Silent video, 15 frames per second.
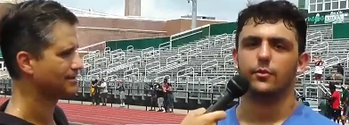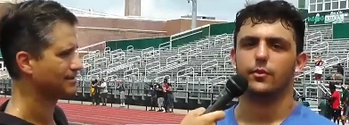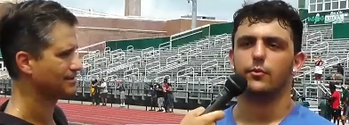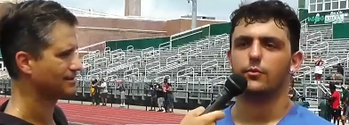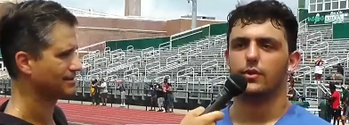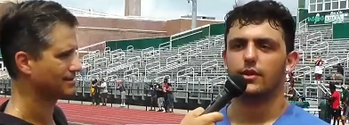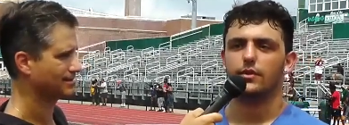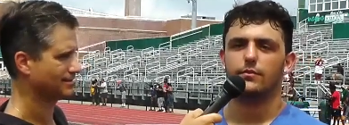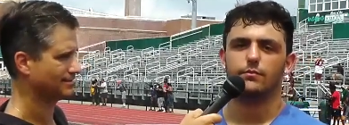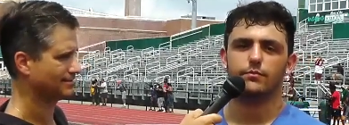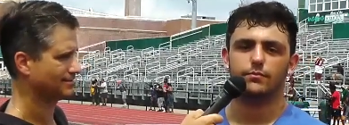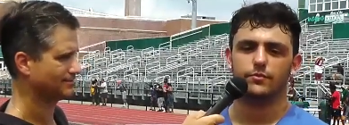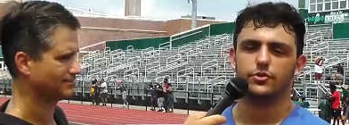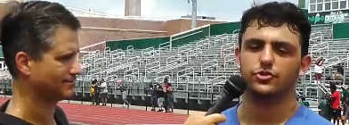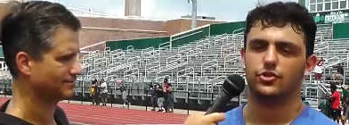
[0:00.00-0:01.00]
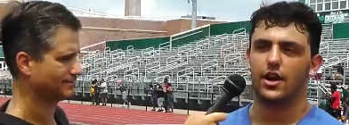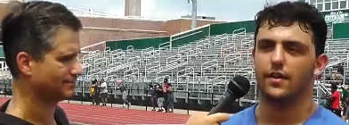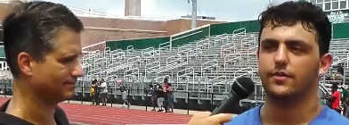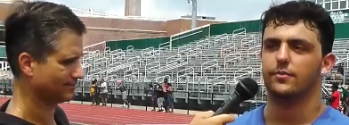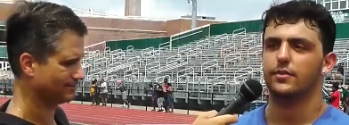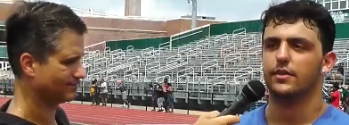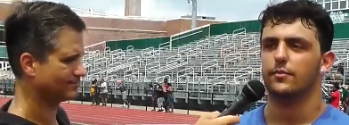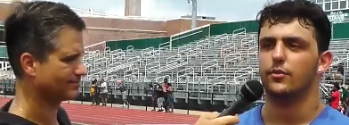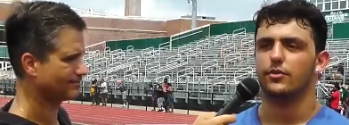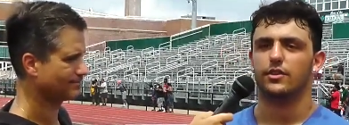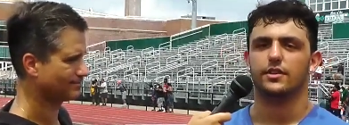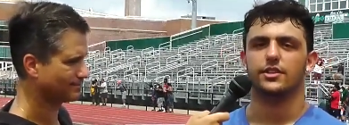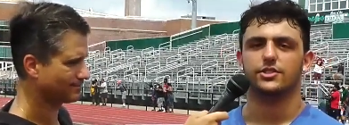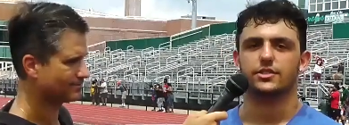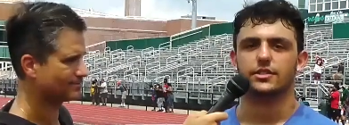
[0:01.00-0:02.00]
Speaker 1: We we strive to be the most
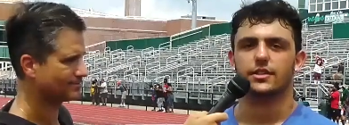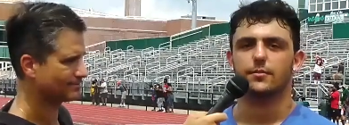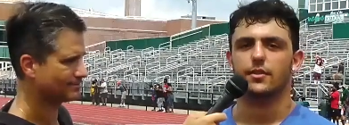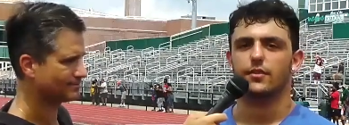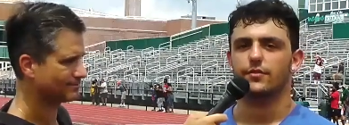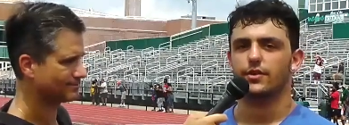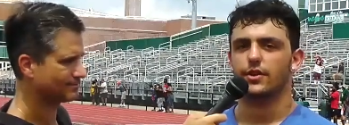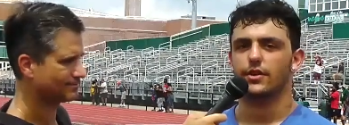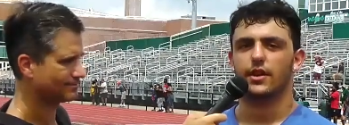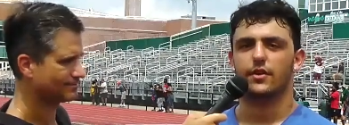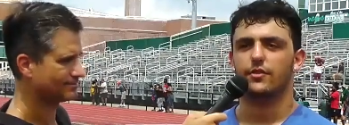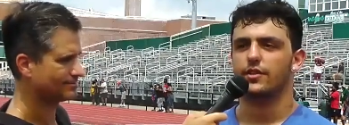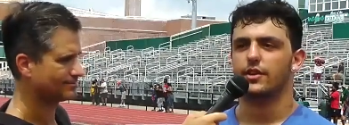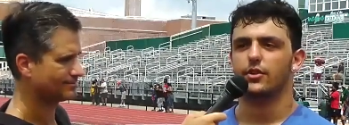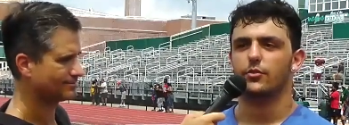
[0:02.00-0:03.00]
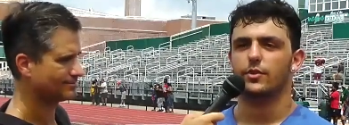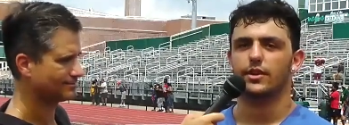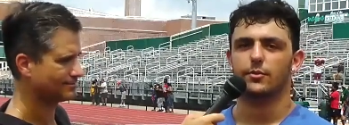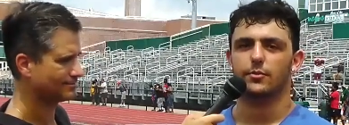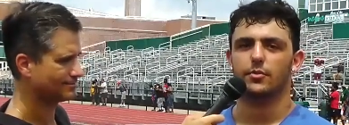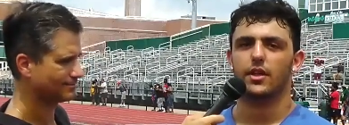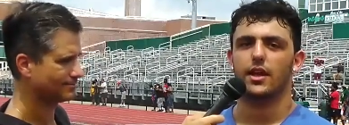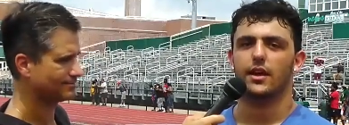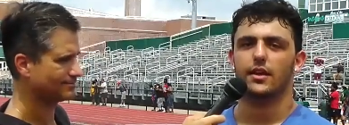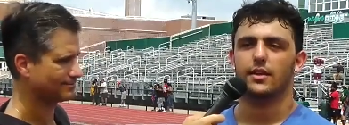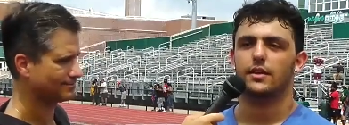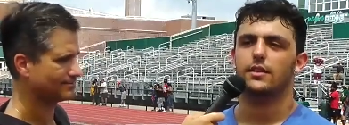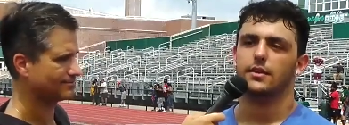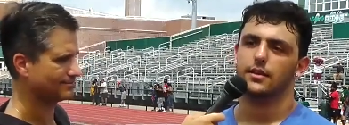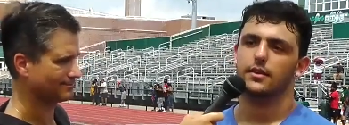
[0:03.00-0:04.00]
conditioned team on the field every single week we play.
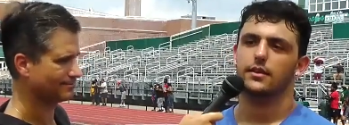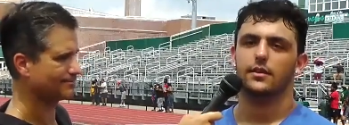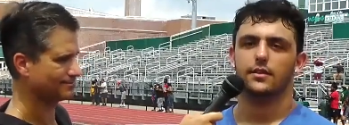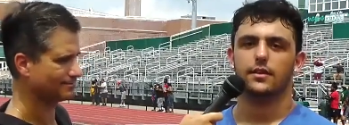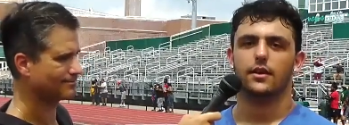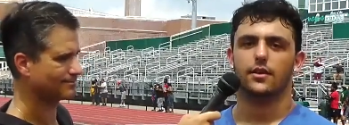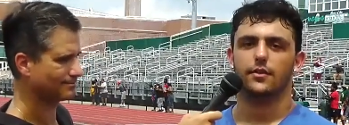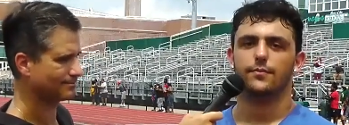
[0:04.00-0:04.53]
So